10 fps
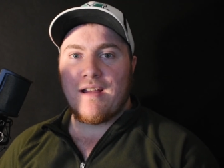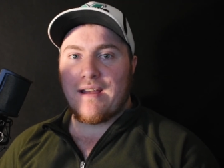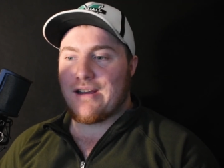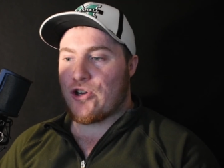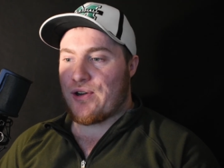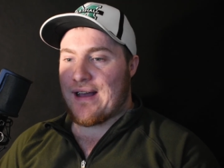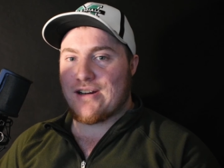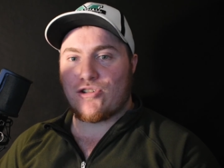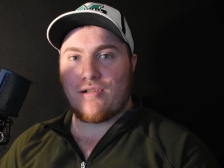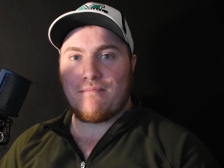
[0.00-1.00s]
it could
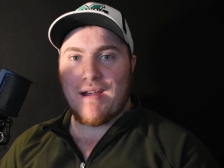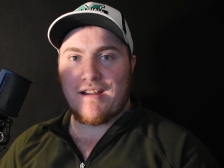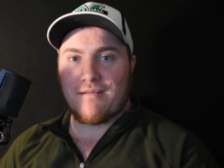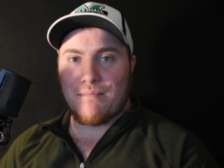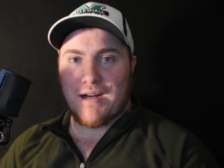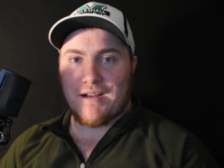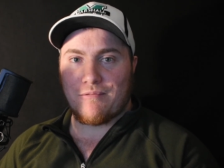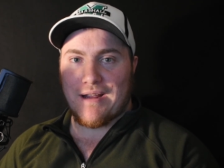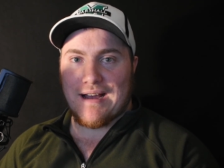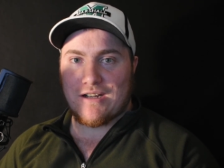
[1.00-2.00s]
actually make my
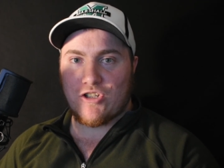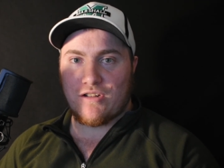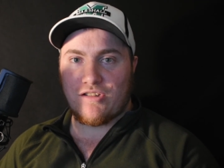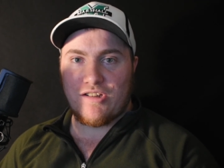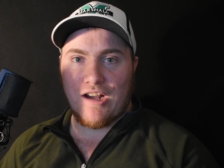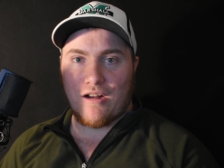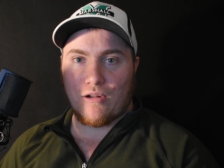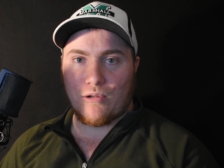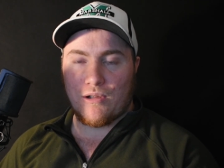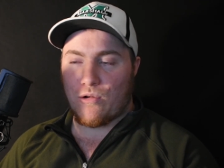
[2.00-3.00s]
reactions
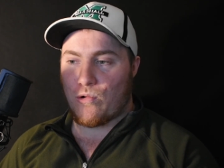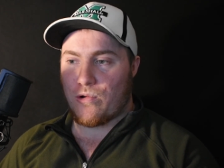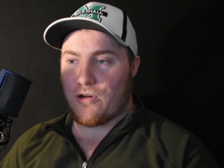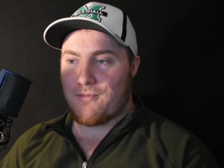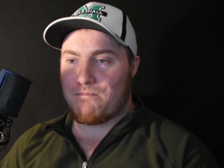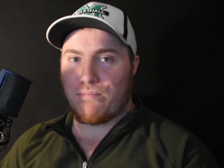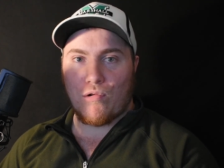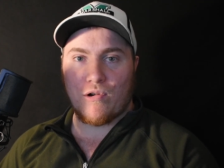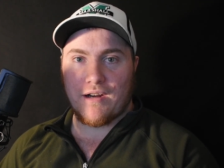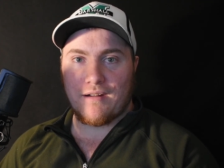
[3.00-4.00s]
dull or
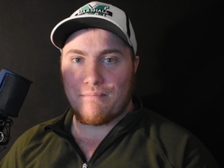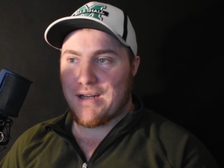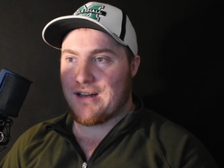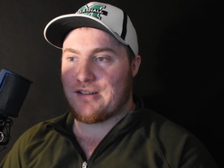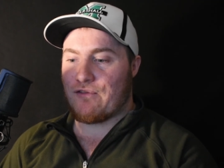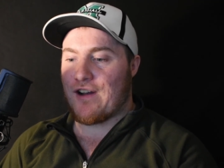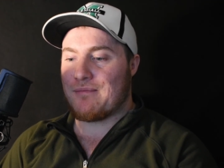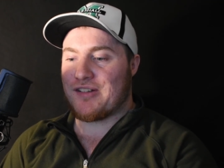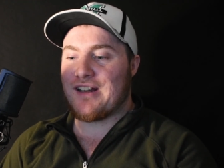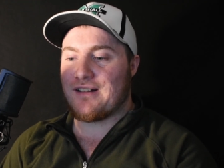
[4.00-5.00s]
boring. Because if
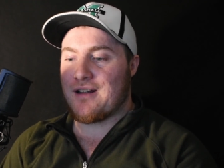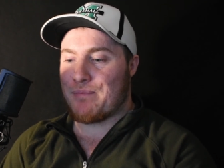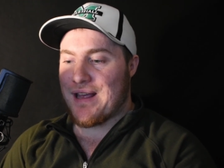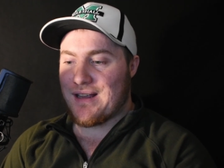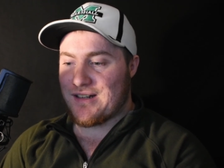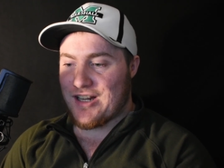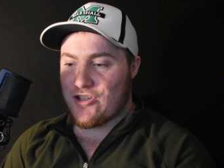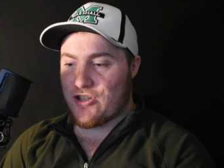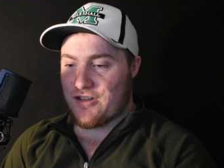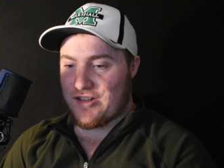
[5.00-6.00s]
I'm sitting there paying
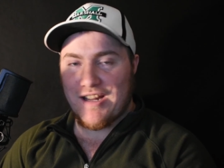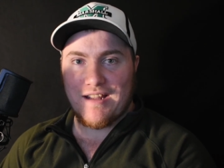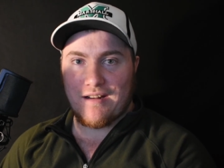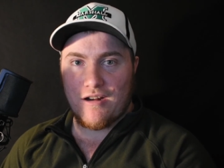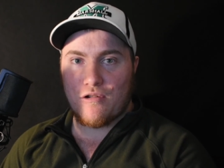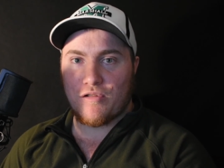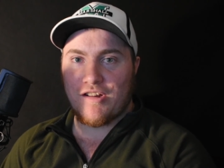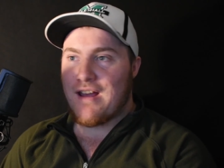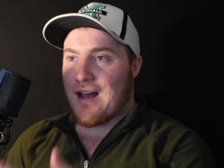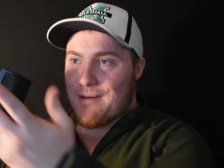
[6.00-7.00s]
attention to taking notes,
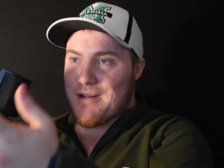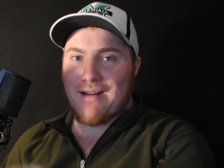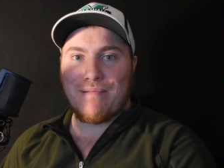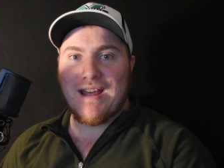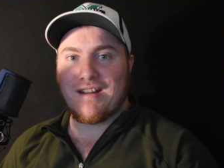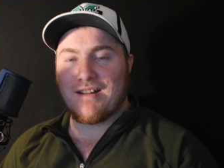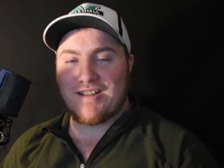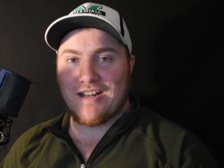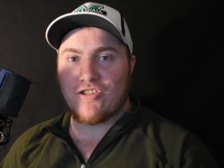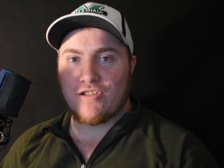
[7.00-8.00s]
I'm not paying
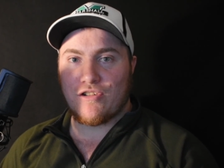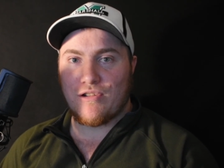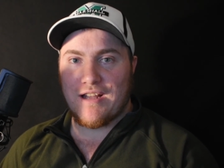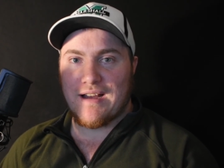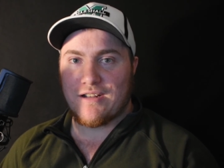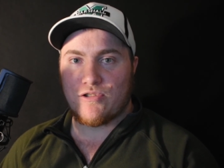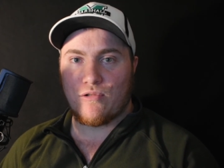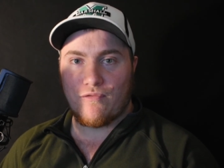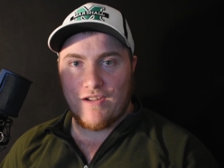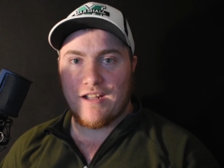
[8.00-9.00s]
attention to the
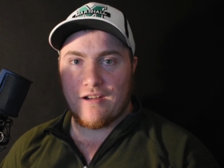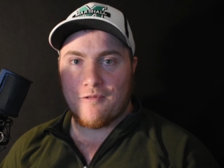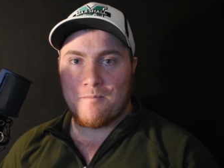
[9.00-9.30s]
actual video.